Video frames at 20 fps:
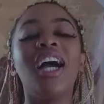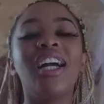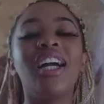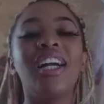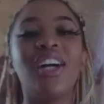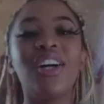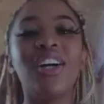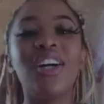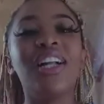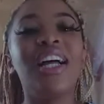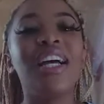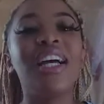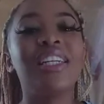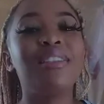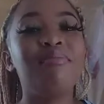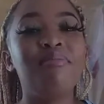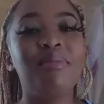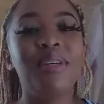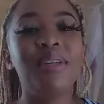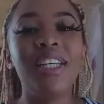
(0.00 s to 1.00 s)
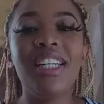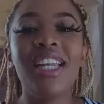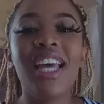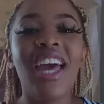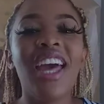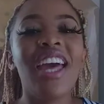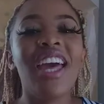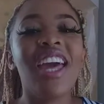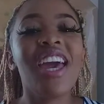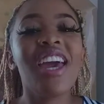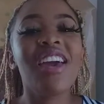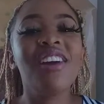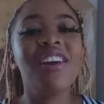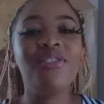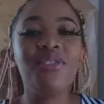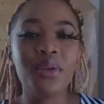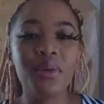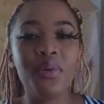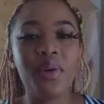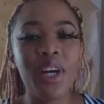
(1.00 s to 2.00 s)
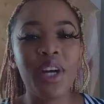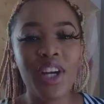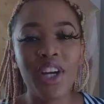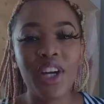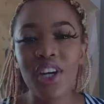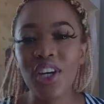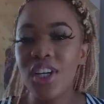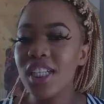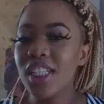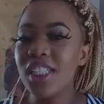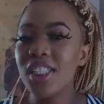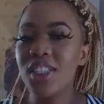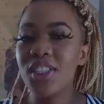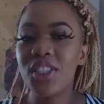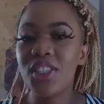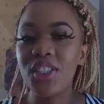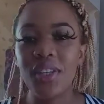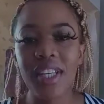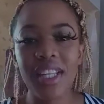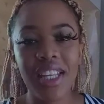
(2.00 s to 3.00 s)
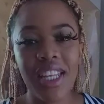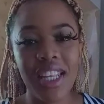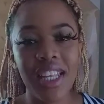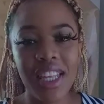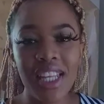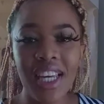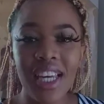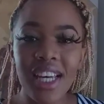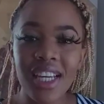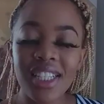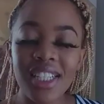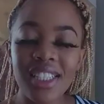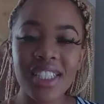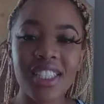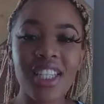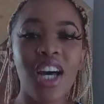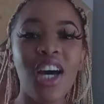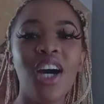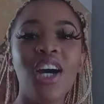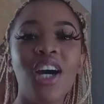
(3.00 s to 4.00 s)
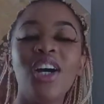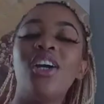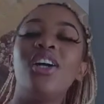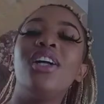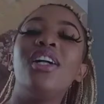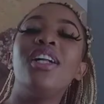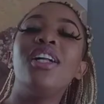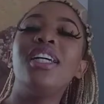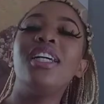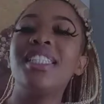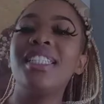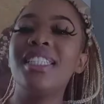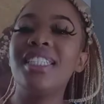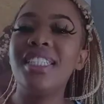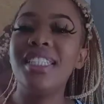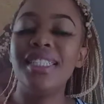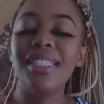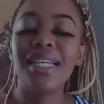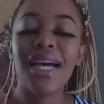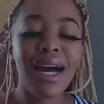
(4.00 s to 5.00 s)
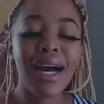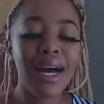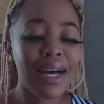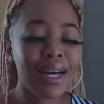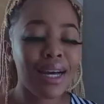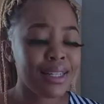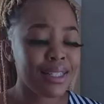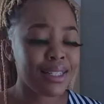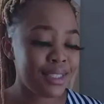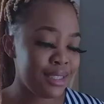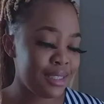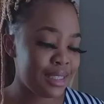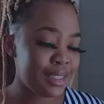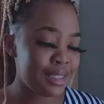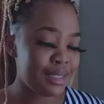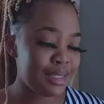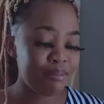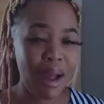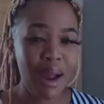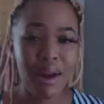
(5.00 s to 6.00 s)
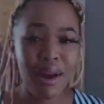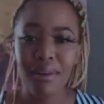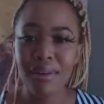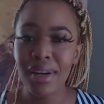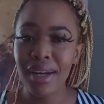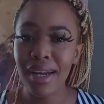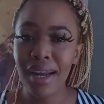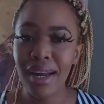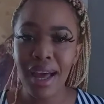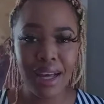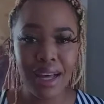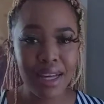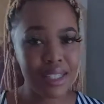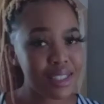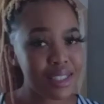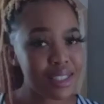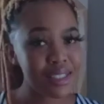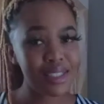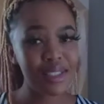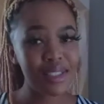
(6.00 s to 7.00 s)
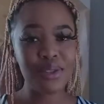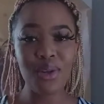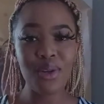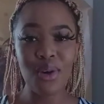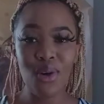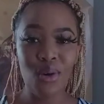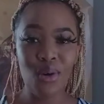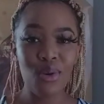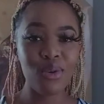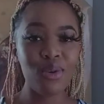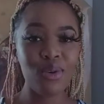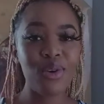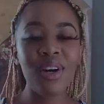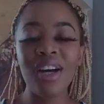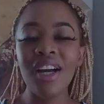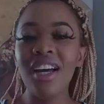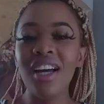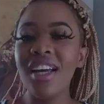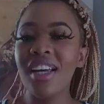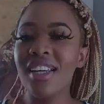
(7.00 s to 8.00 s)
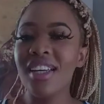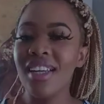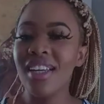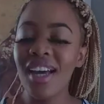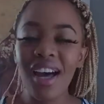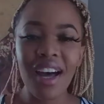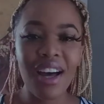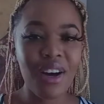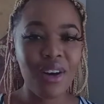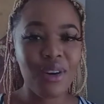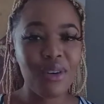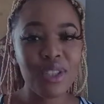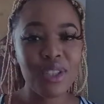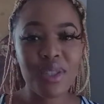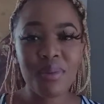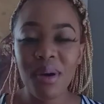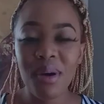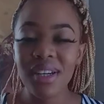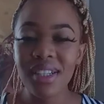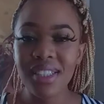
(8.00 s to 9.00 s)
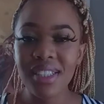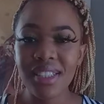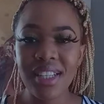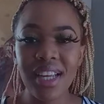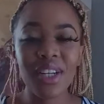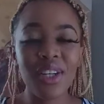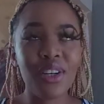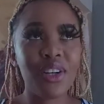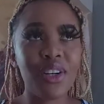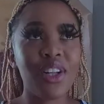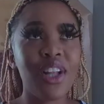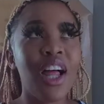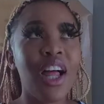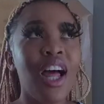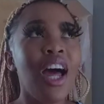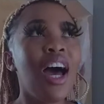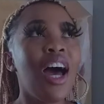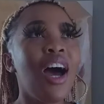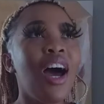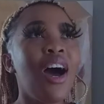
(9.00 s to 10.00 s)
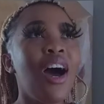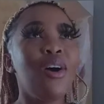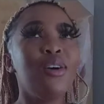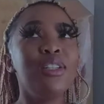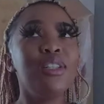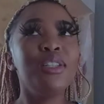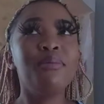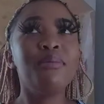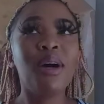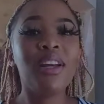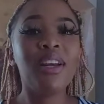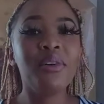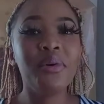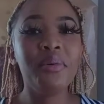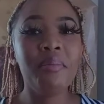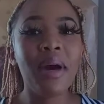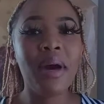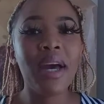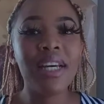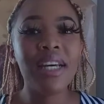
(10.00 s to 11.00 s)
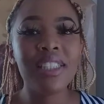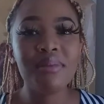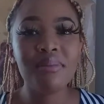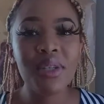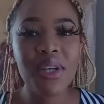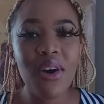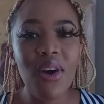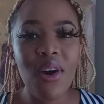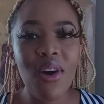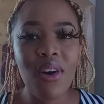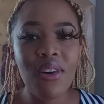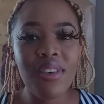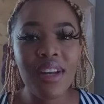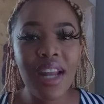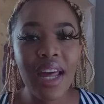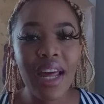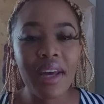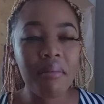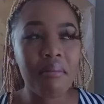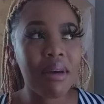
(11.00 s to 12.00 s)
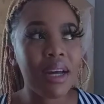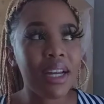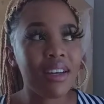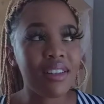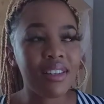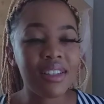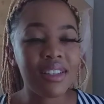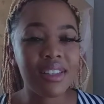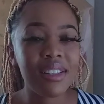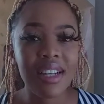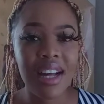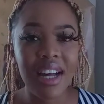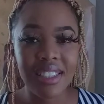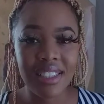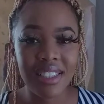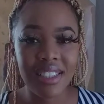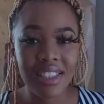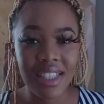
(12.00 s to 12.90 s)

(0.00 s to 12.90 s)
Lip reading: Girl has been everywhere. Girl is doing the things. Girl is young, inspiring us, you know. Yeah, OG Parley is that girl. OG Parley reminds me of, like, my little cousin.